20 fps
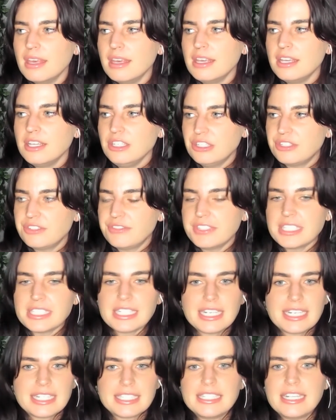just feels
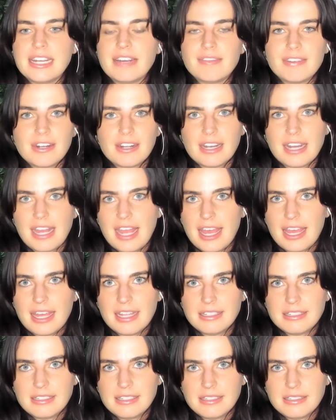like it's never going to
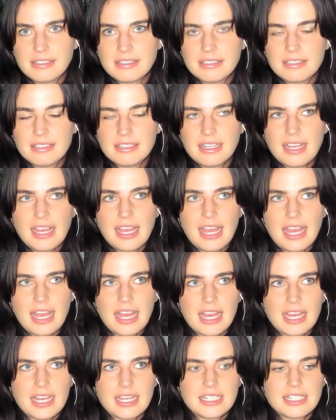end.
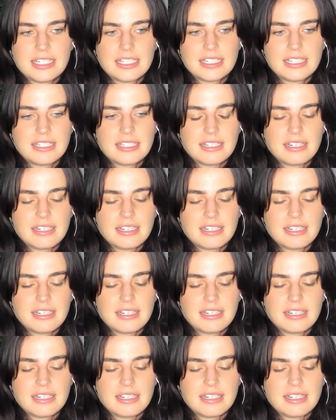And